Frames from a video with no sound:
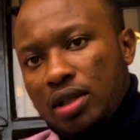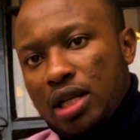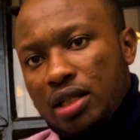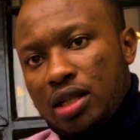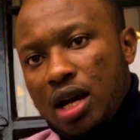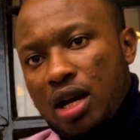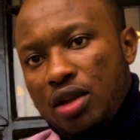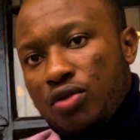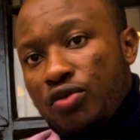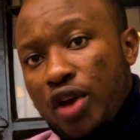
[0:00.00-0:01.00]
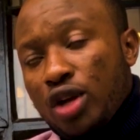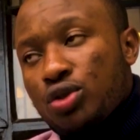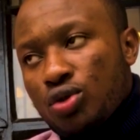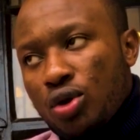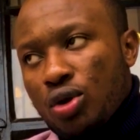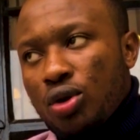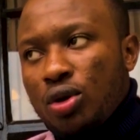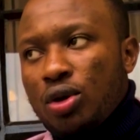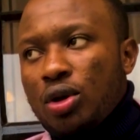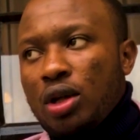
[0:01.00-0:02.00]
that you fail to grow.
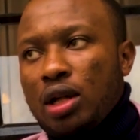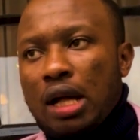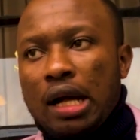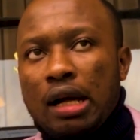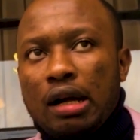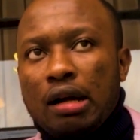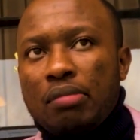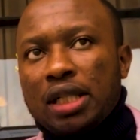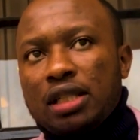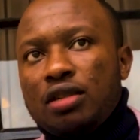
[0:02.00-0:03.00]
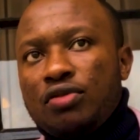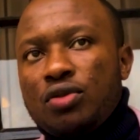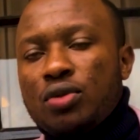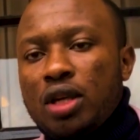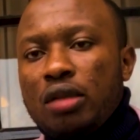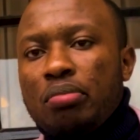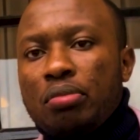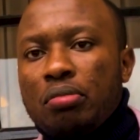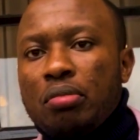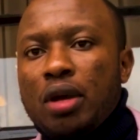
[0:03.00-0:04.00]
But if you keep
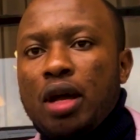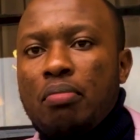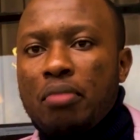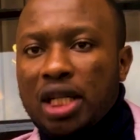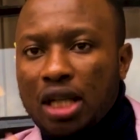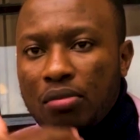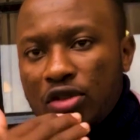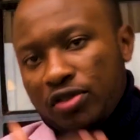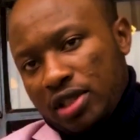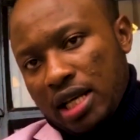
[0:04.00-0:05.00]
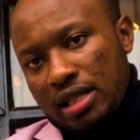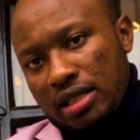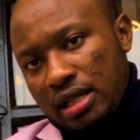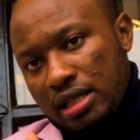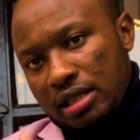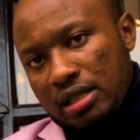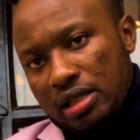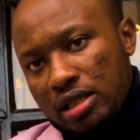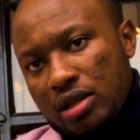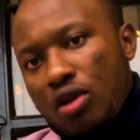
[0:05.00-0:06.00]
metamorphosizing
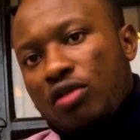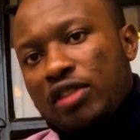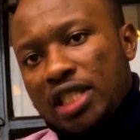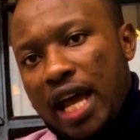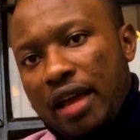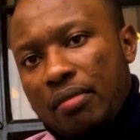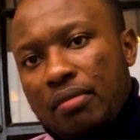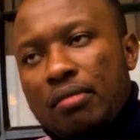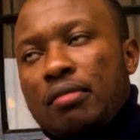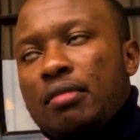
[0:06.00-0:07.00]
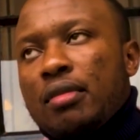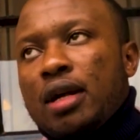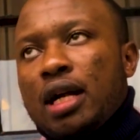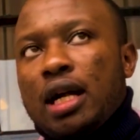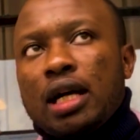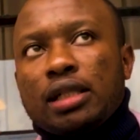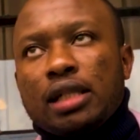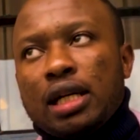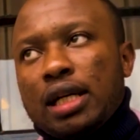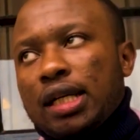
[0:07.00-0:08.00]
over time and
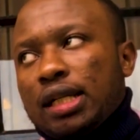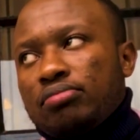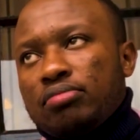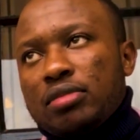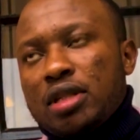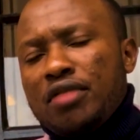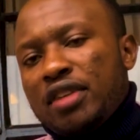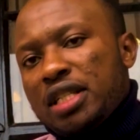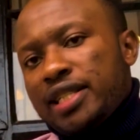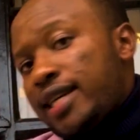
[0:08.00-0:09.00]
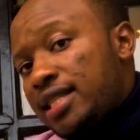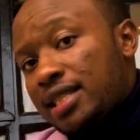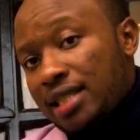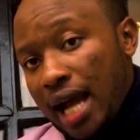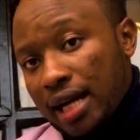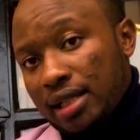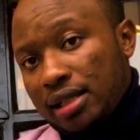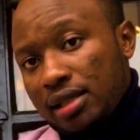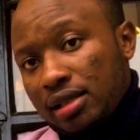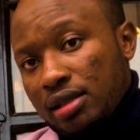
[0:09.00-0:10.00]
even changing
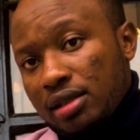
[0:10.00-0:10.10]
tacts